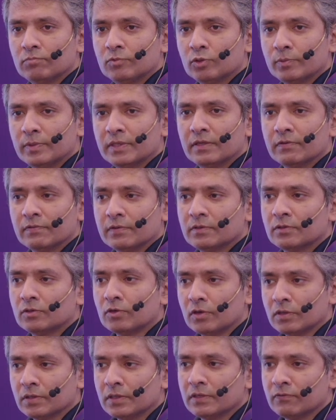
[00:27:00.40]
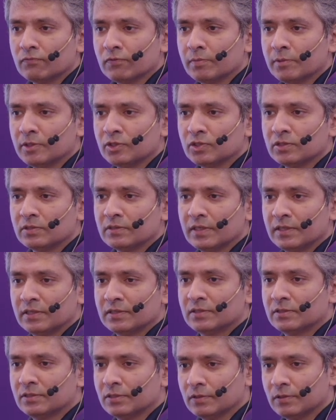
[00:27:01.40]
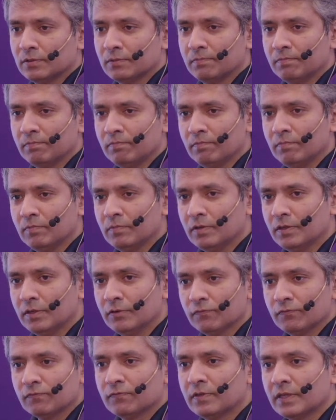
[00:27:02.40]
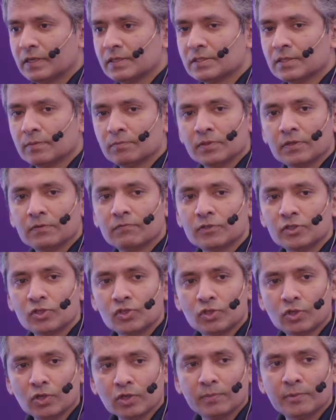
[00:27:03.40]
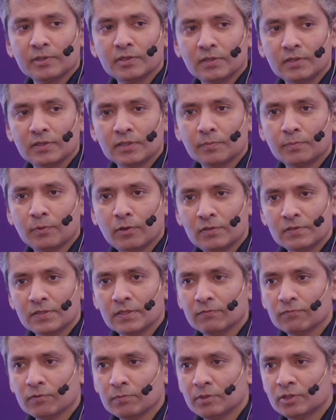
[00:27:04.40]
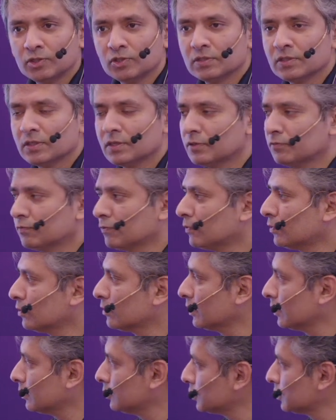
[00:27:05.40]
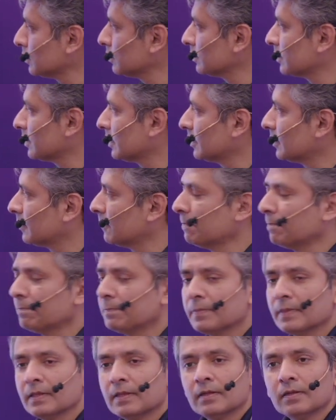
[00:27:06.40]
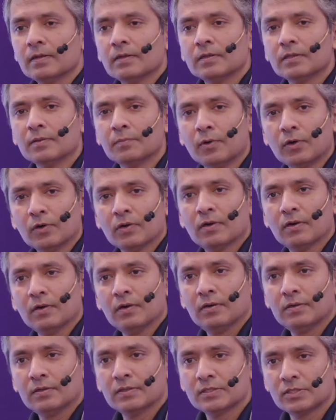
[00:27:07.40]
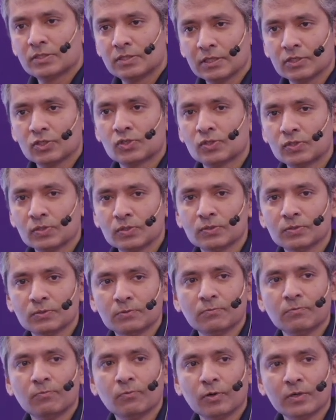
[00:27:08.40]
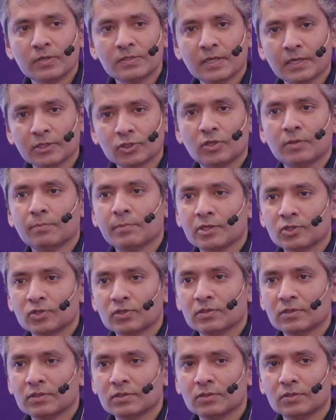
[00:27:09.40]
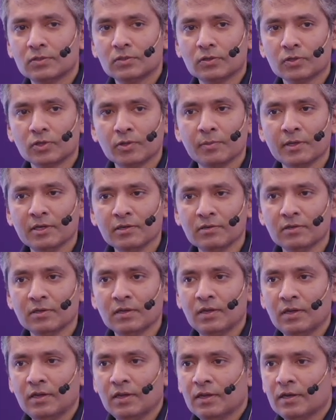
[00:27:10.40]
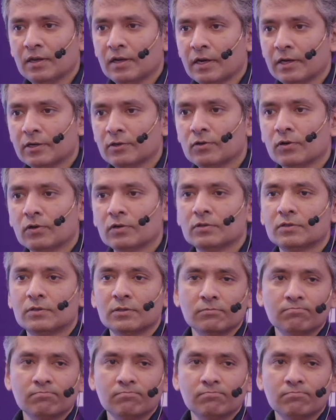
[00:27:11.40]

to be given wrong information, right? So if there is something which is documented in the policy information, and if you want to ensure that the model sticks to what is actually mentioned in the document and not